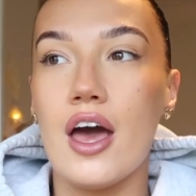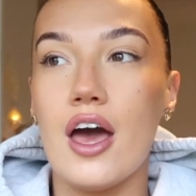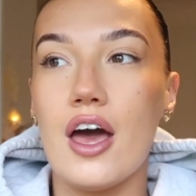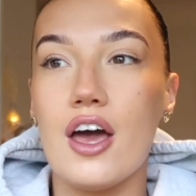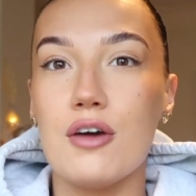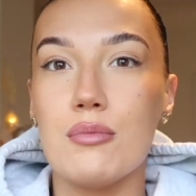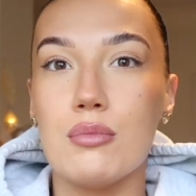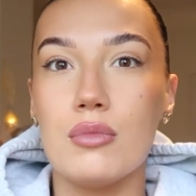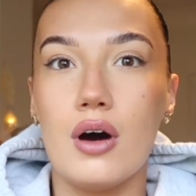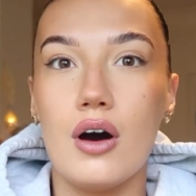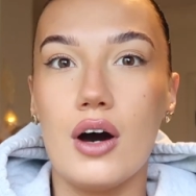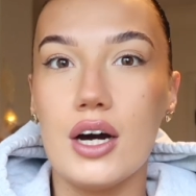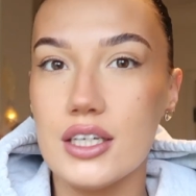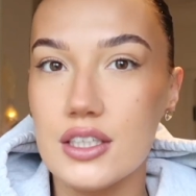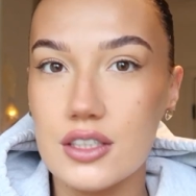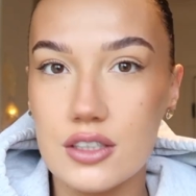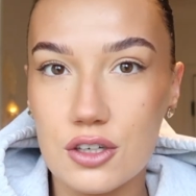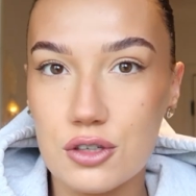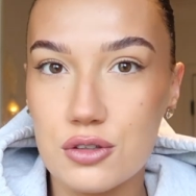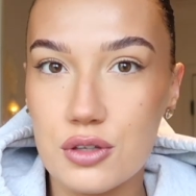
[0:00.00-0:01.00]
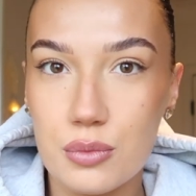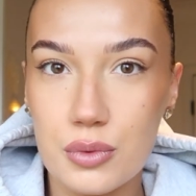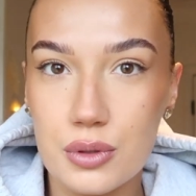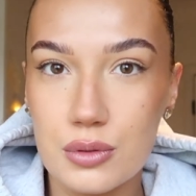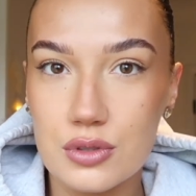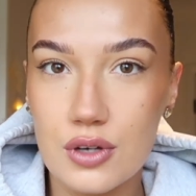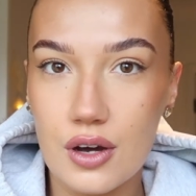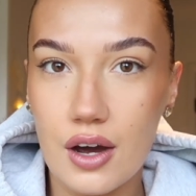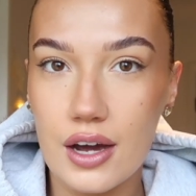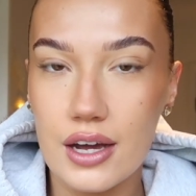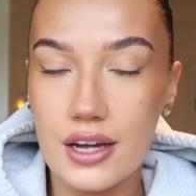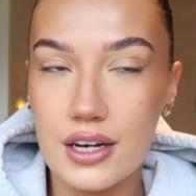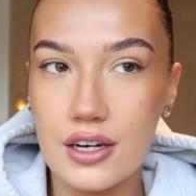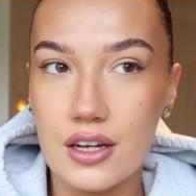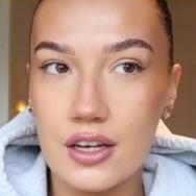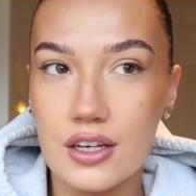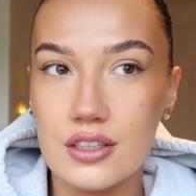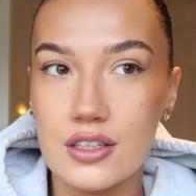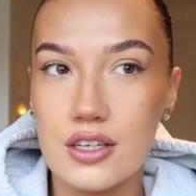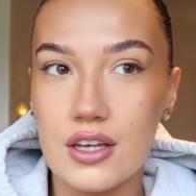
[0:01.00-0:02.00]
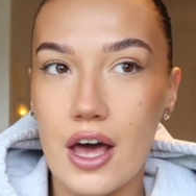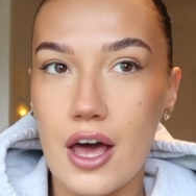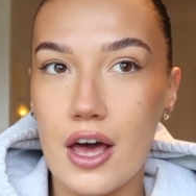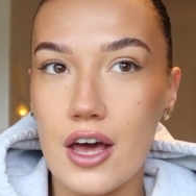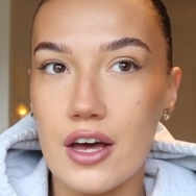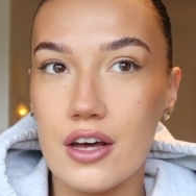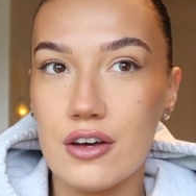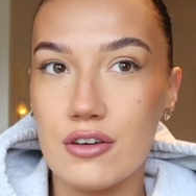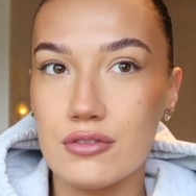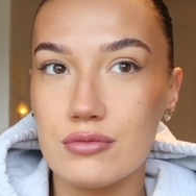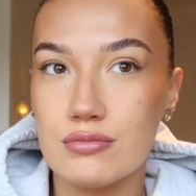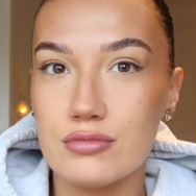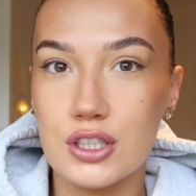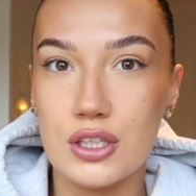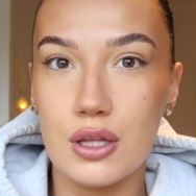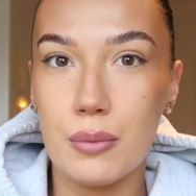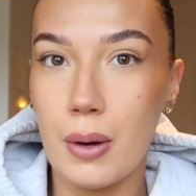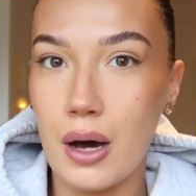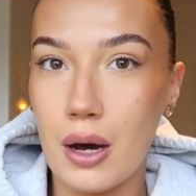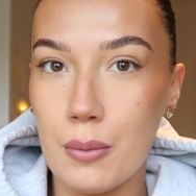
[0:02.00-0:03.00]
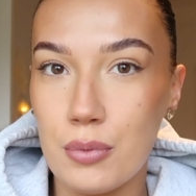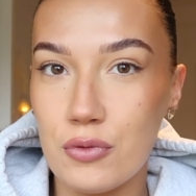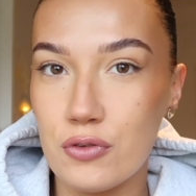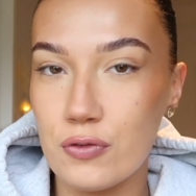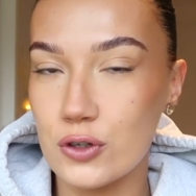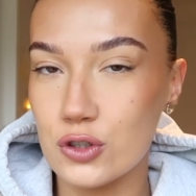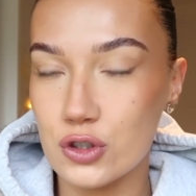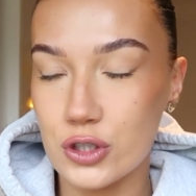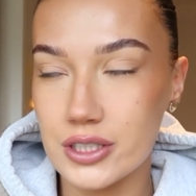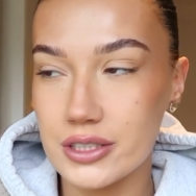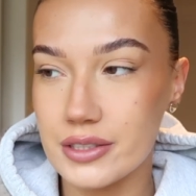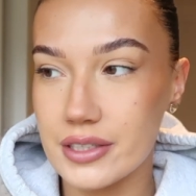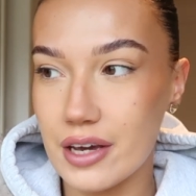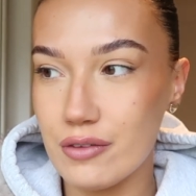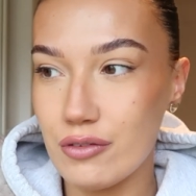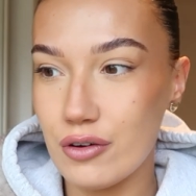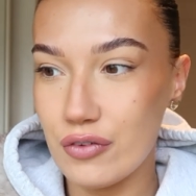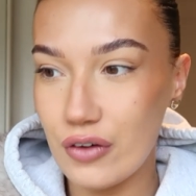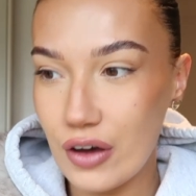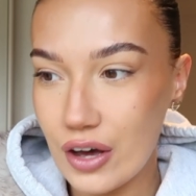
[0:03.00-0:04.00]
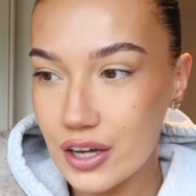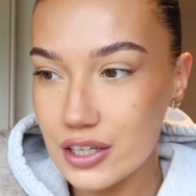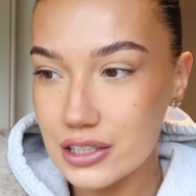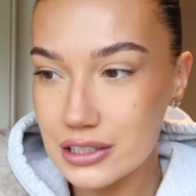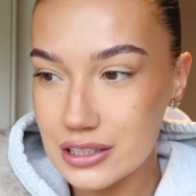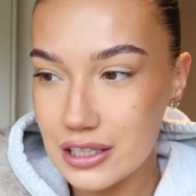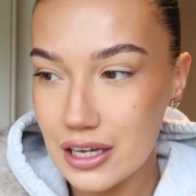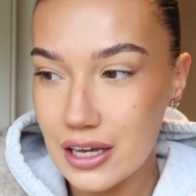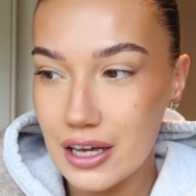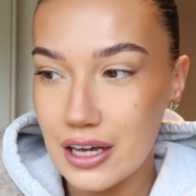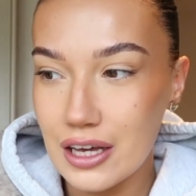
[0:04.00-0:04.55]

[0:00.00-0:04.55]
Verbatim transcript: Um, I didn't know that we was going uh, to the pub for a drink together first.